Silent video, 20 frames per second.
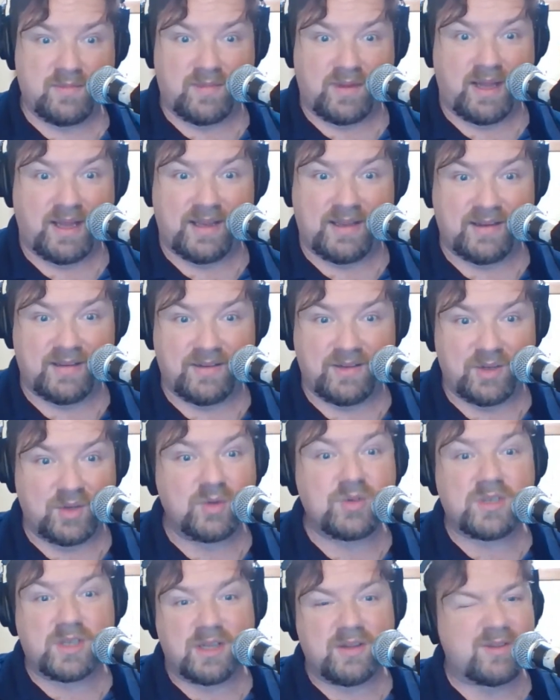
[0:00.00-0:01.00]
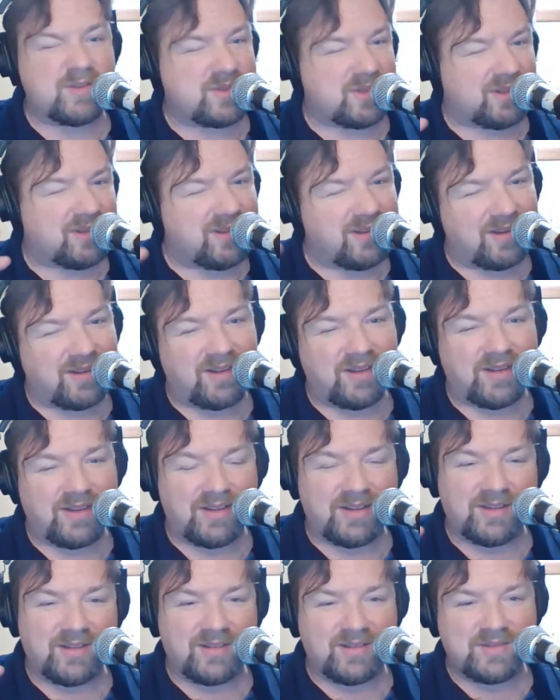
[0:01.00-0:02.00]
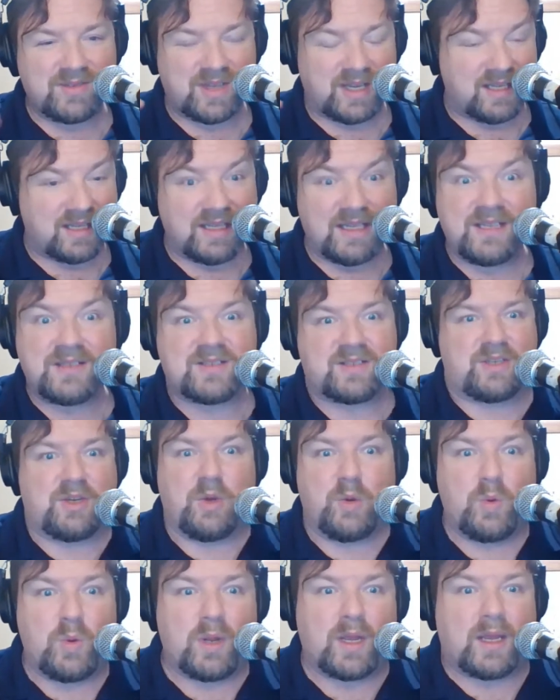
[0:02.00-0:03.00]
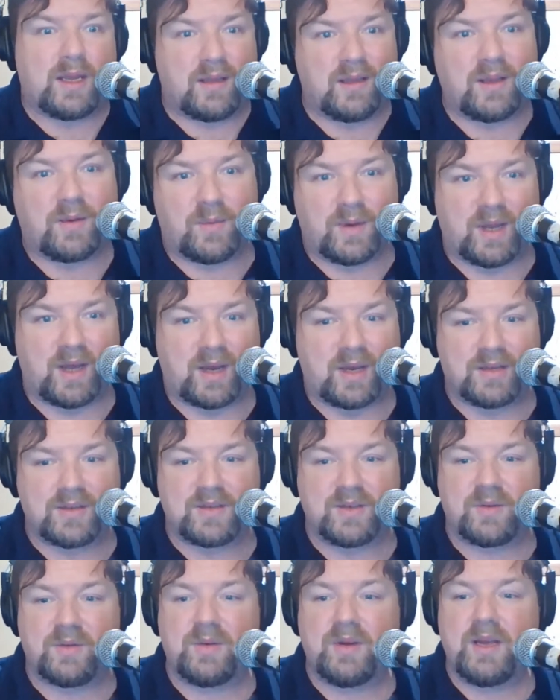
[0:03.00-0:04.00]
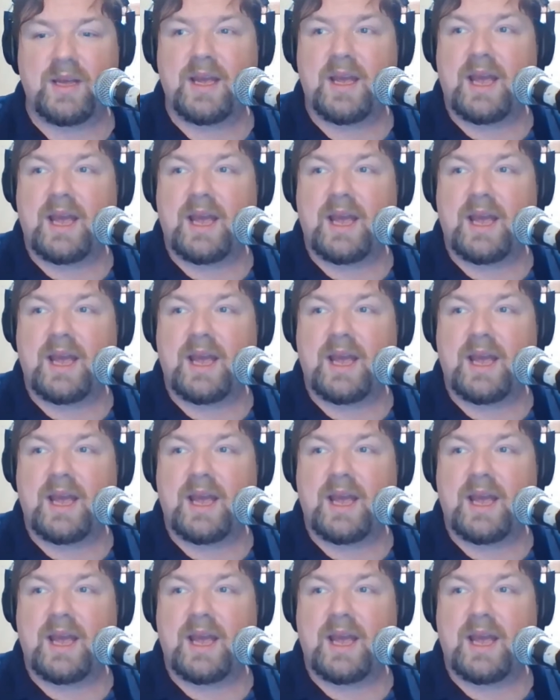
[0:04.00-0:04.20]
Like, usually there's a little, at least tuning that we got to do.